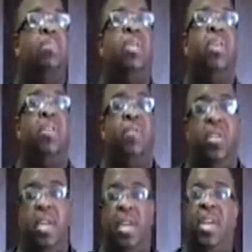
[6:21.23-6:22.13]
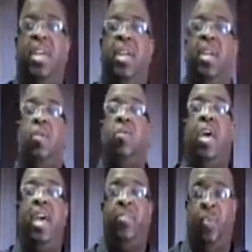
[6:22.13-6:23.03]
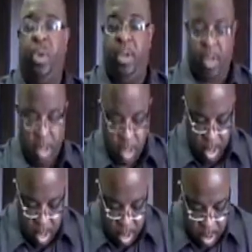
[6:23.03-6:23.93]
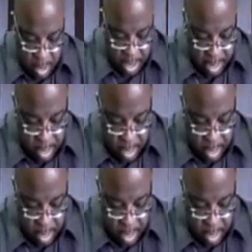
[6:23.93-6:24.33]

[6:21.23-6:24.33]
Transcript: something different than I keyed in on last week. All